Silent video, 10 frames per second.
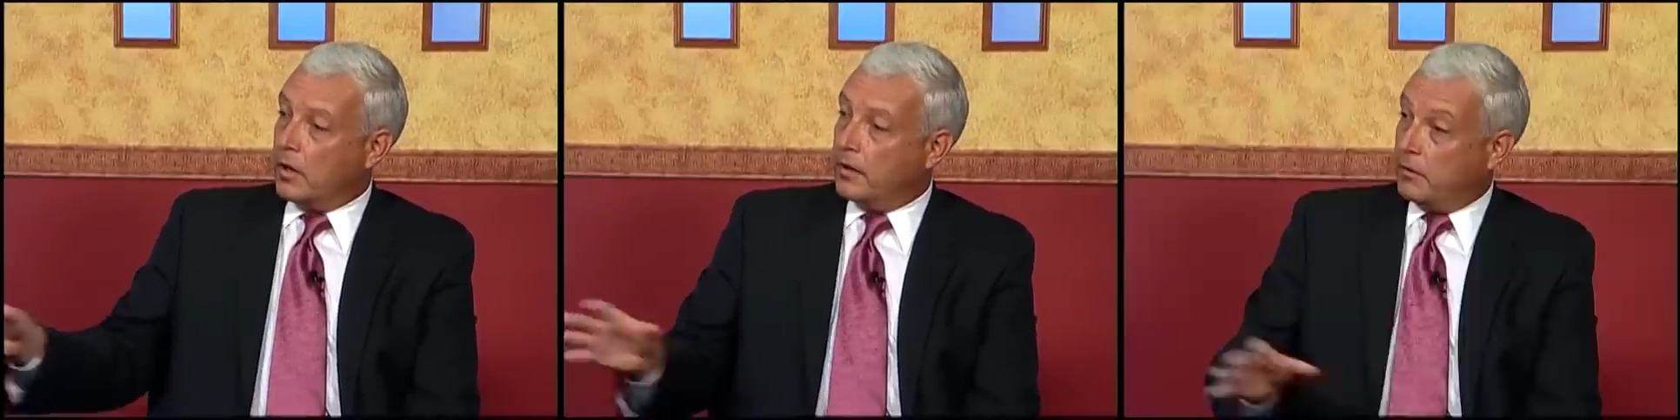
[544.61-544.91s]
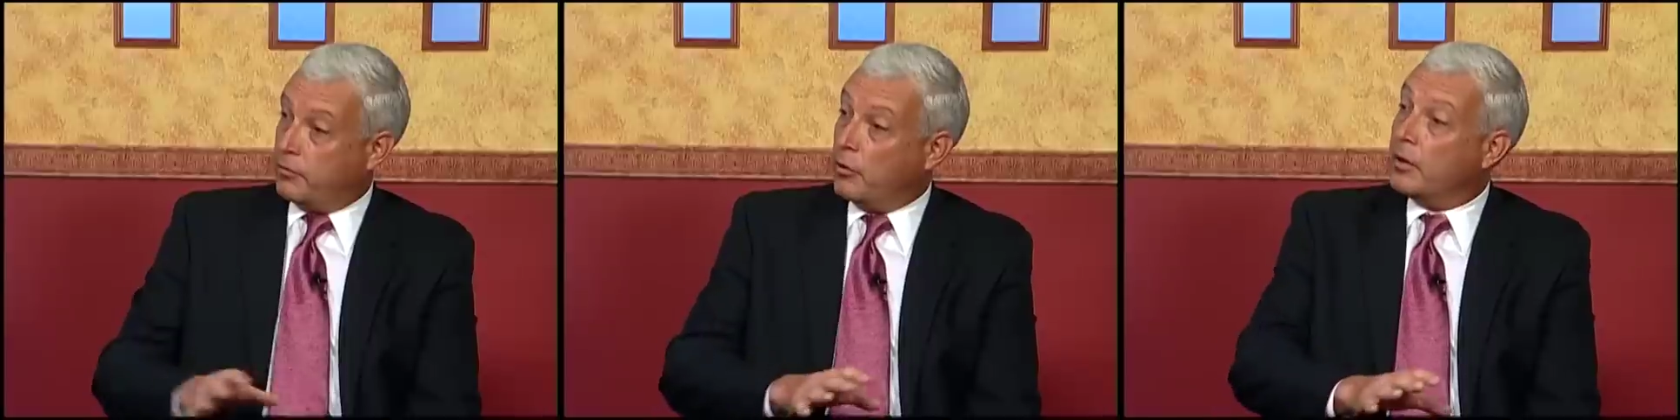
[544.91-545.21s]
And
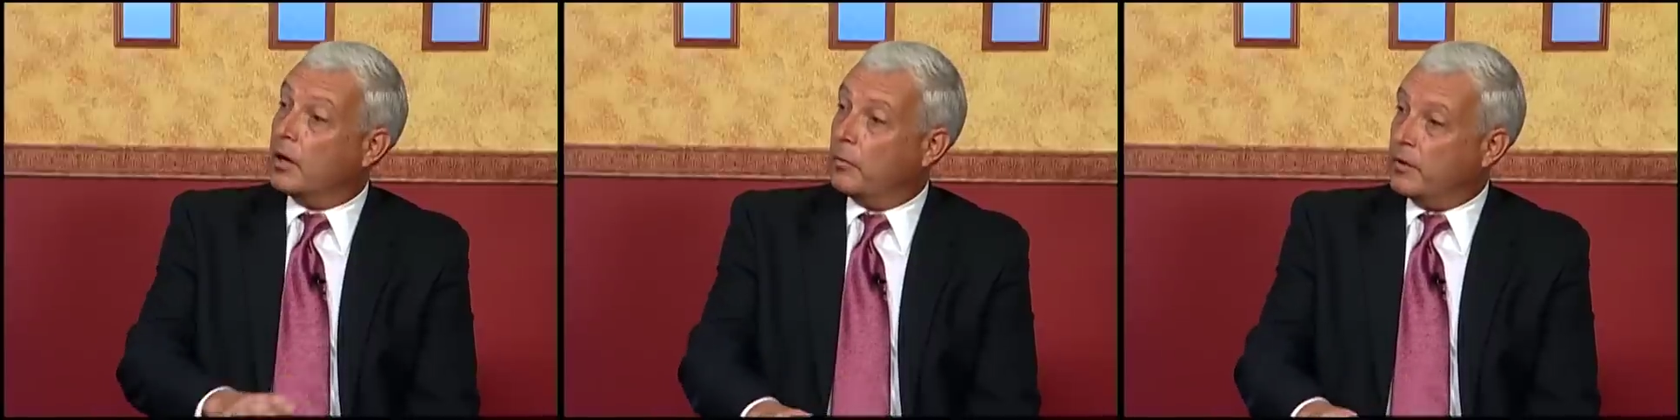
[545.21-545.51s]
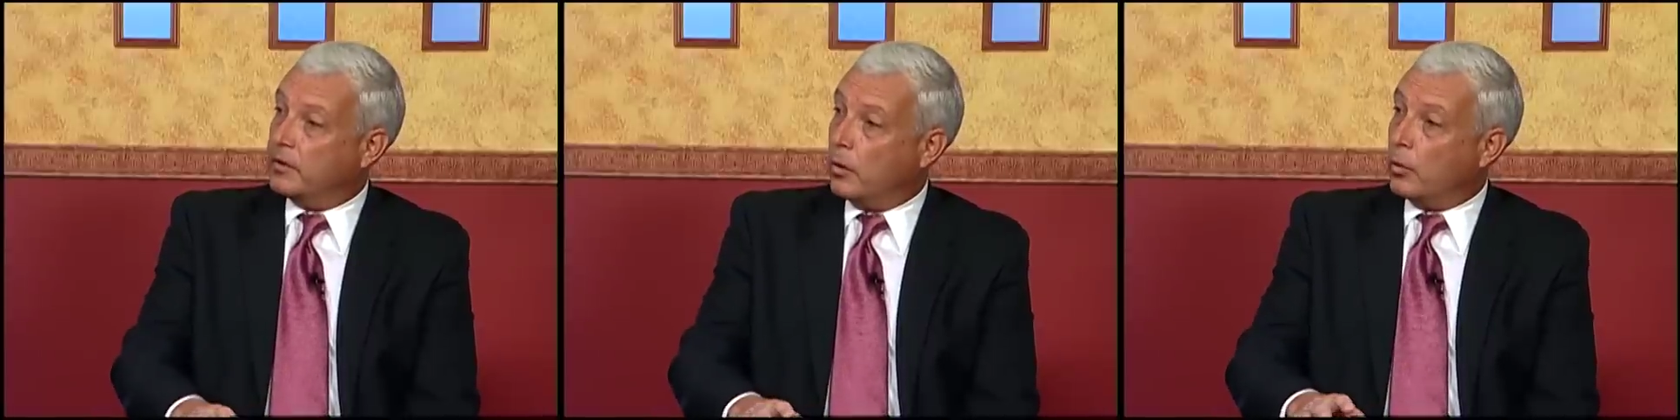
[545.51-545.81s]
the third
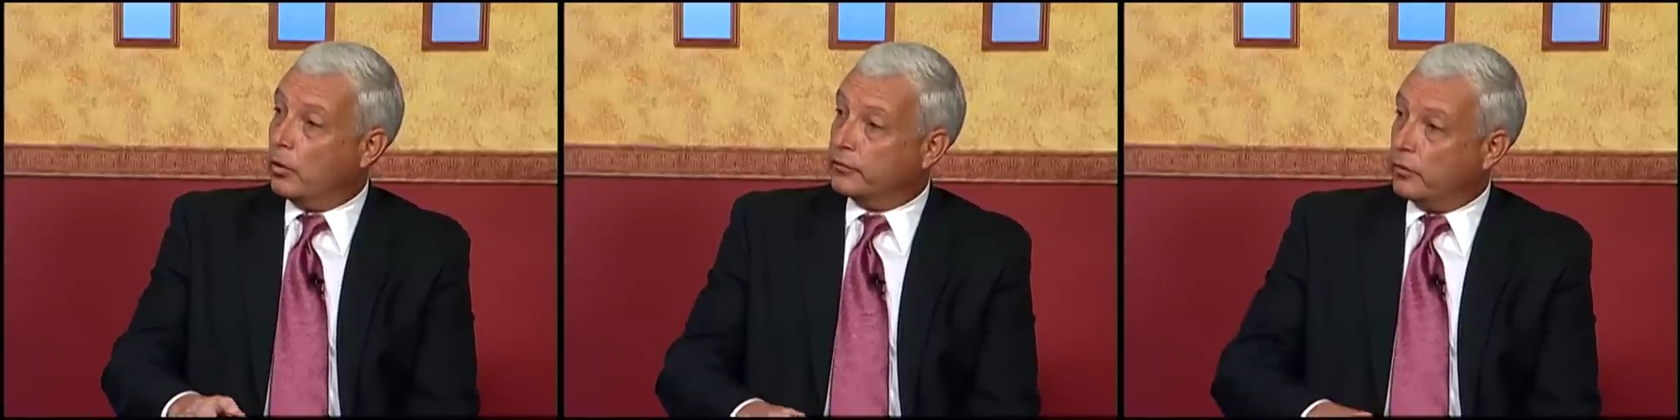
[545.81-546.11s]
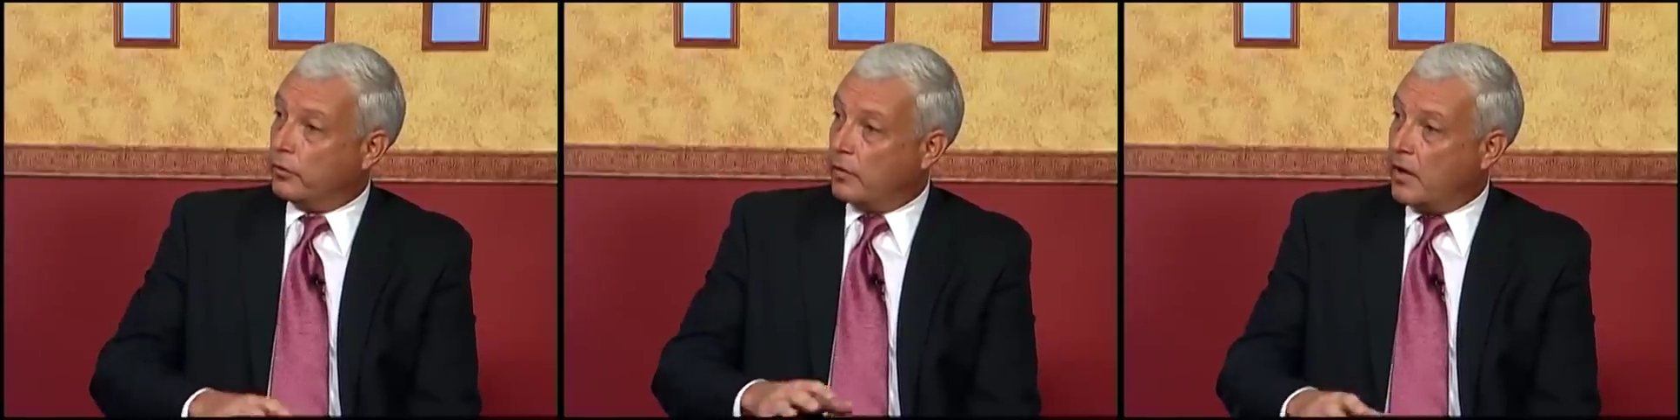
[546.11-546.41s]
element that we're
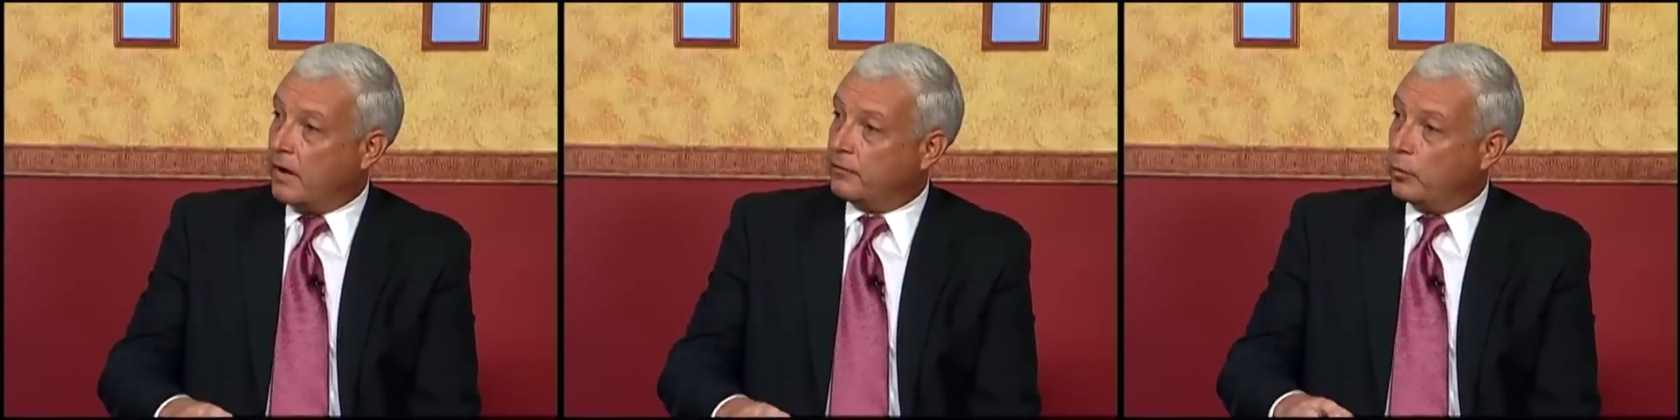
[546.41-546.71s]
also going to have,